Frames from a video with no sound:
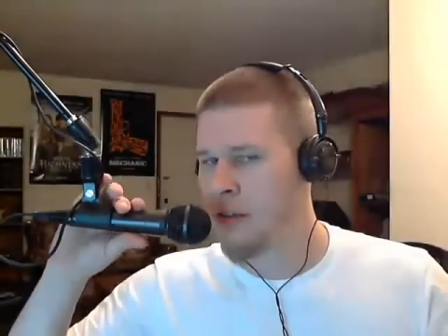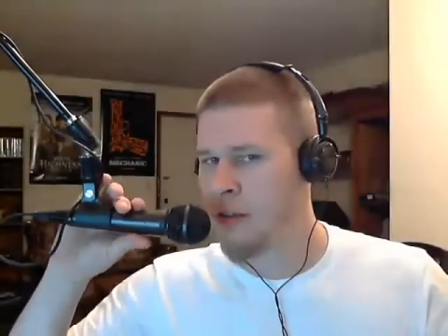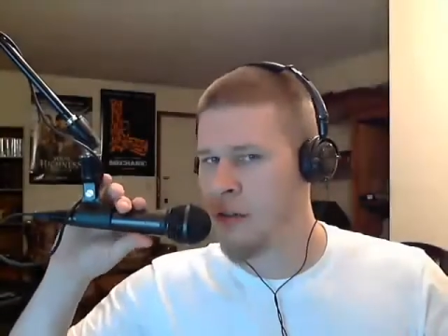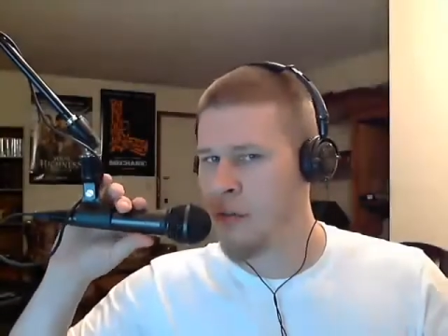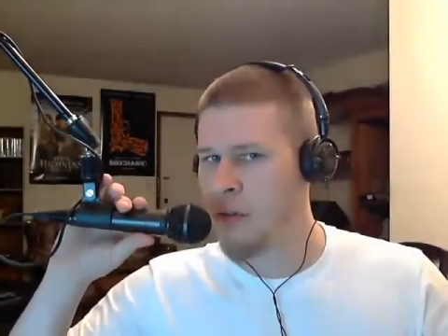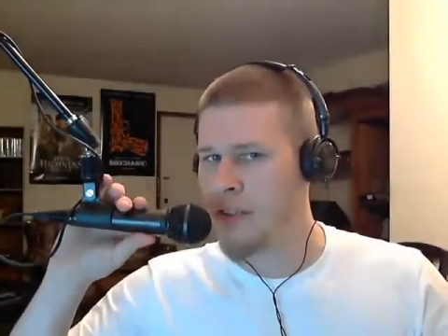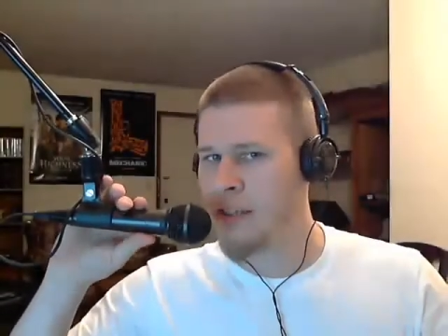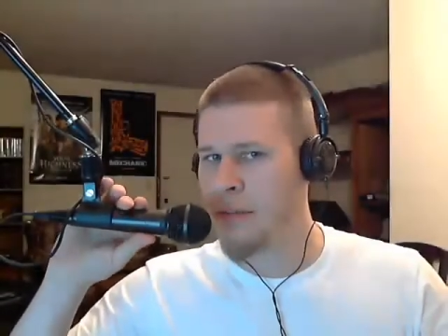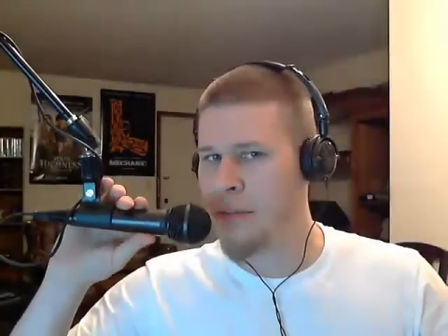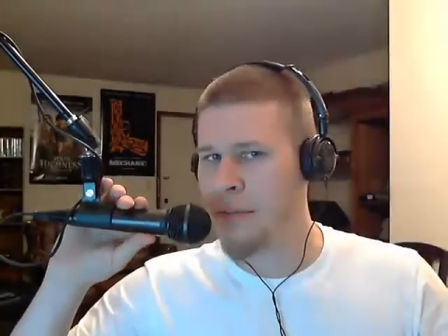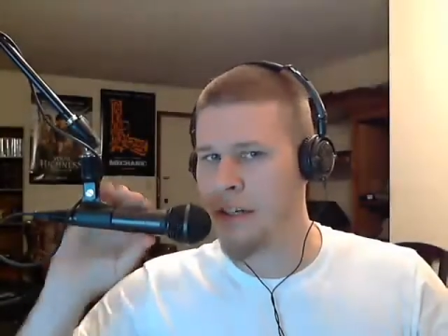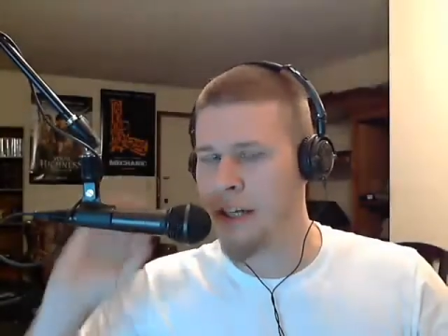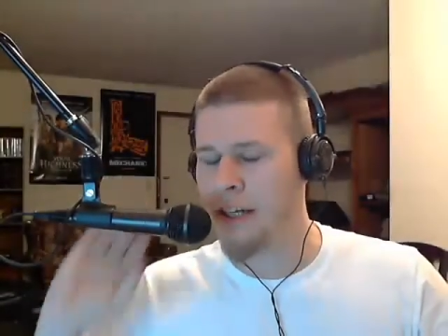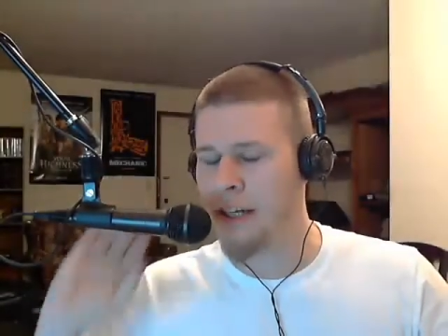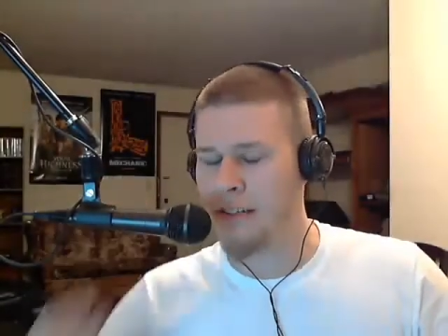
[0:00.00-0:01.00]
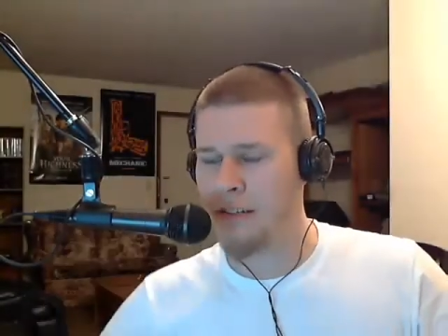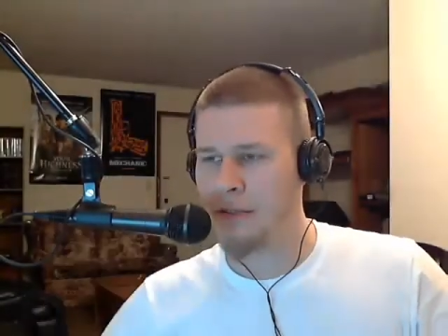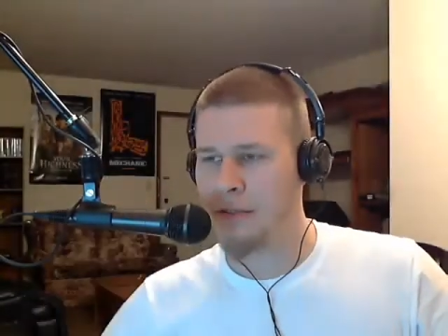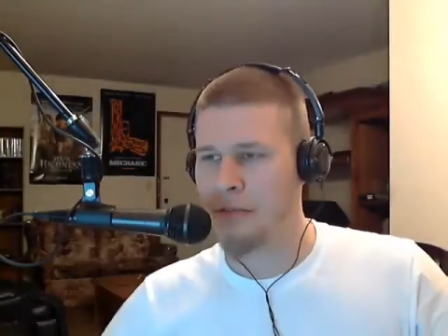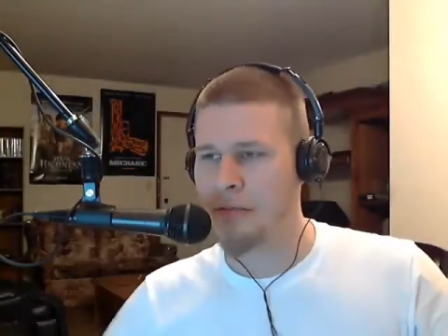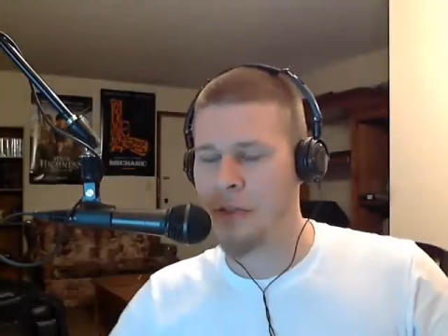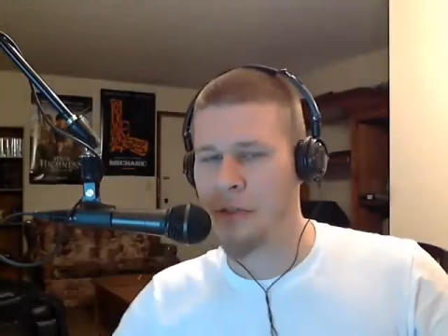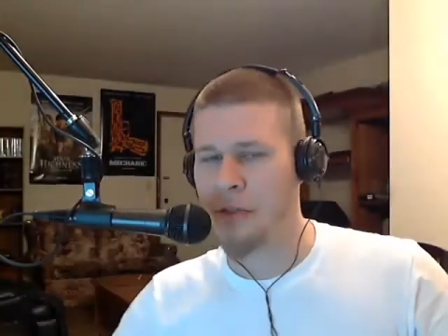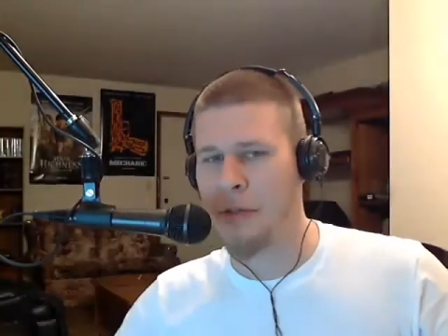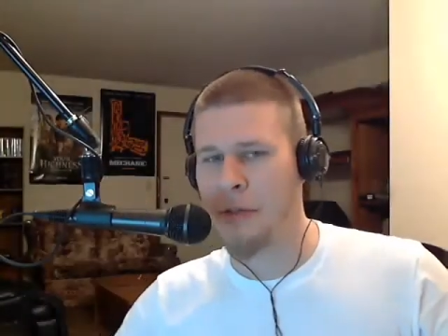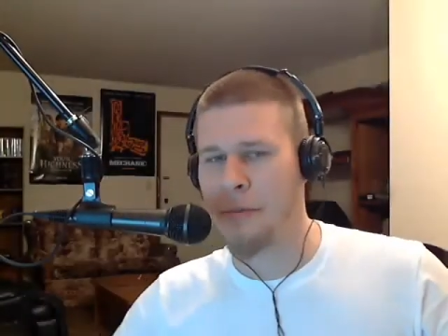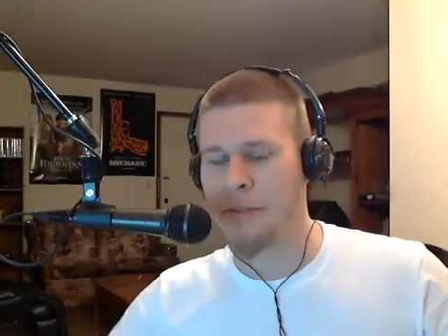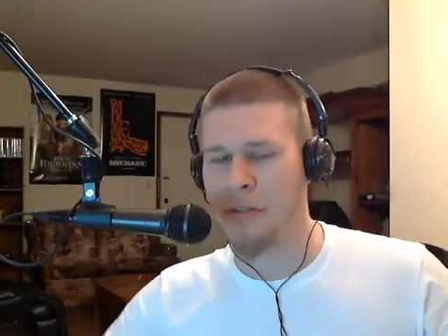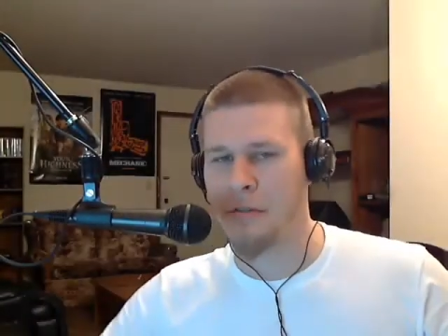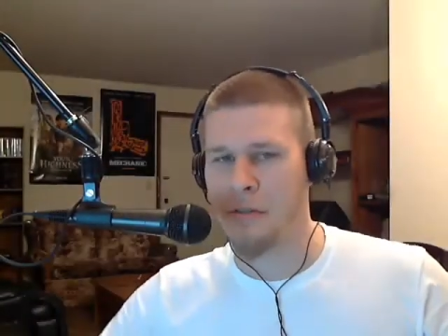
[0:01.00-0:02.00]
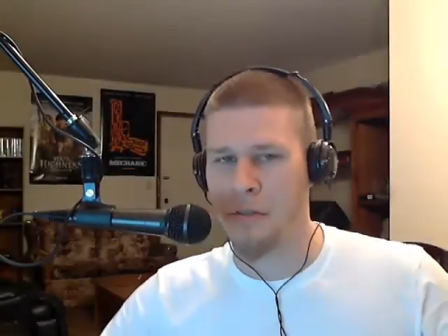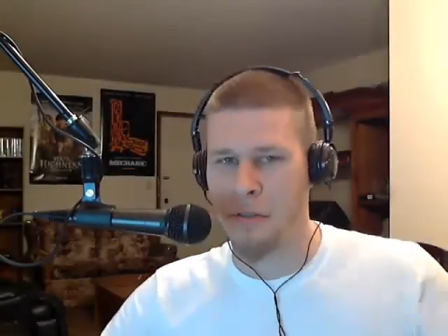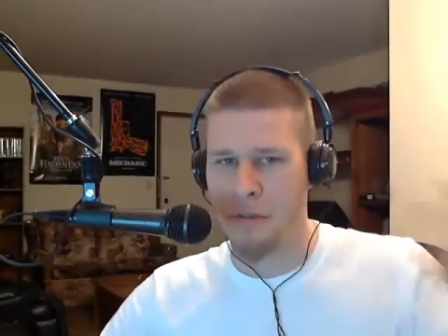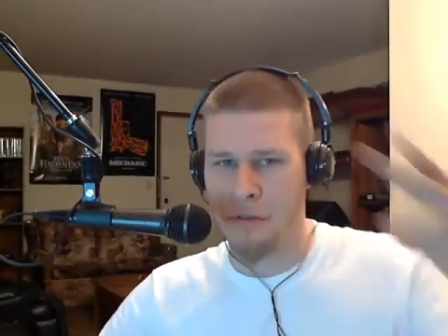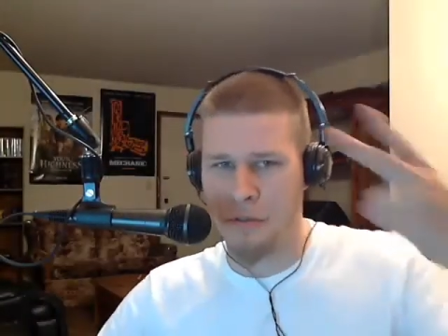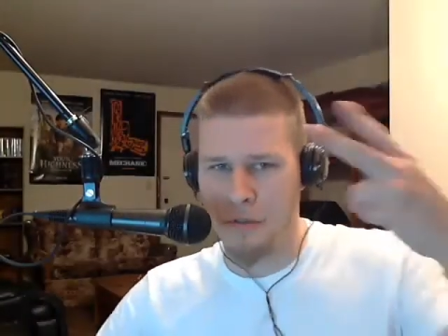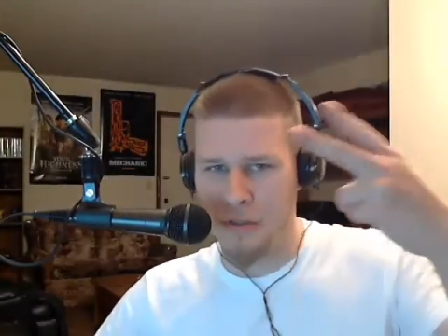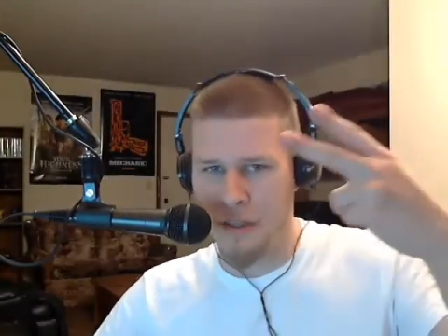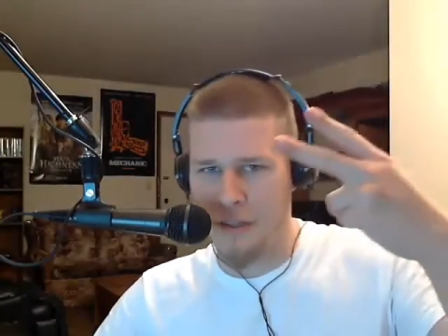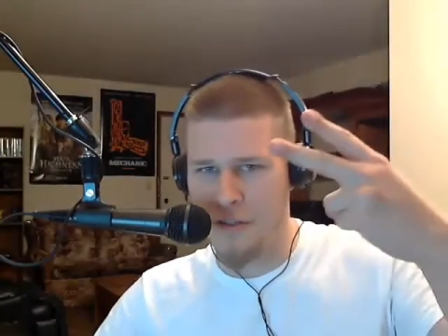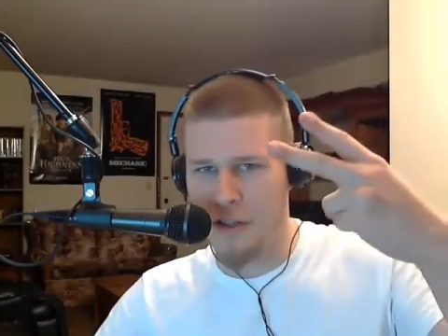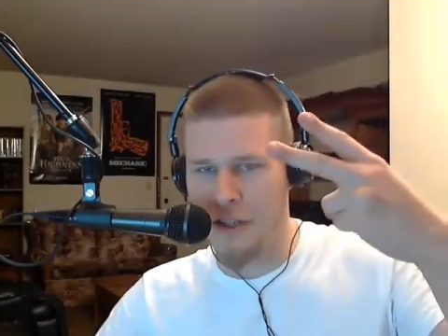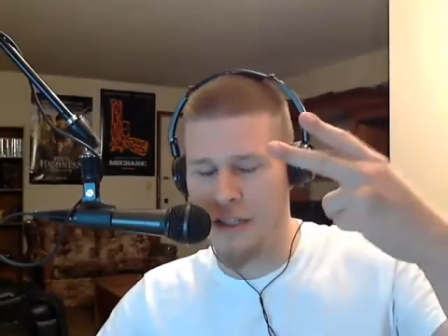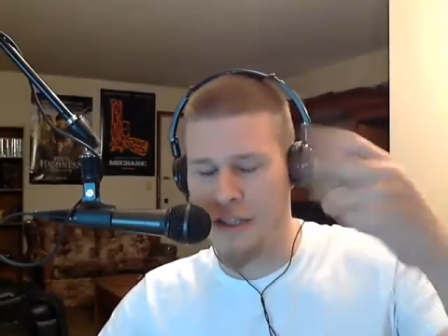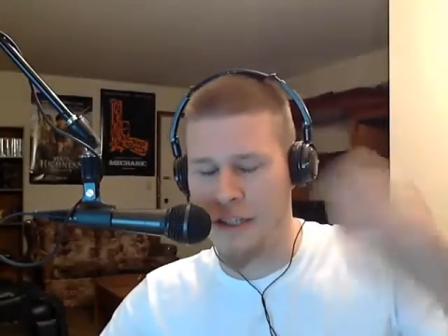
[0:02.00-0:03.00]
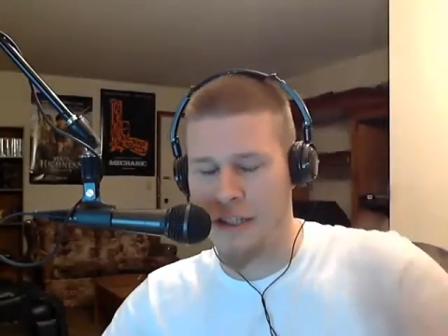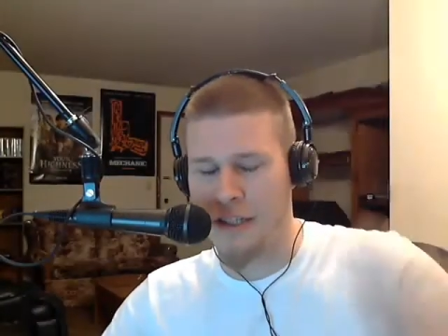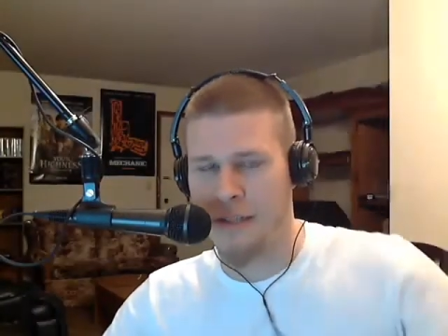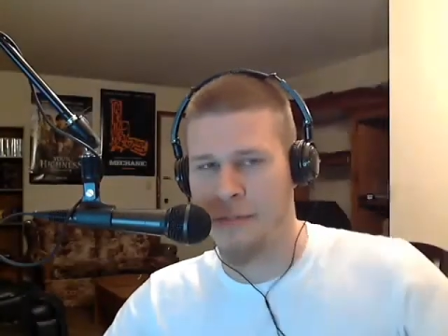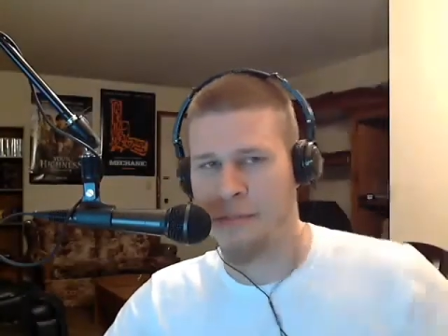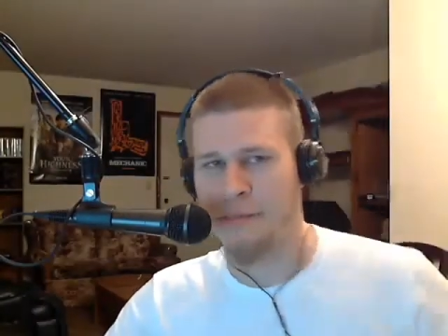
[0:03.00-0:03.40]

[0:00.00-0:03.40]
What's up, Internet? Welcome to episode 2 of GT.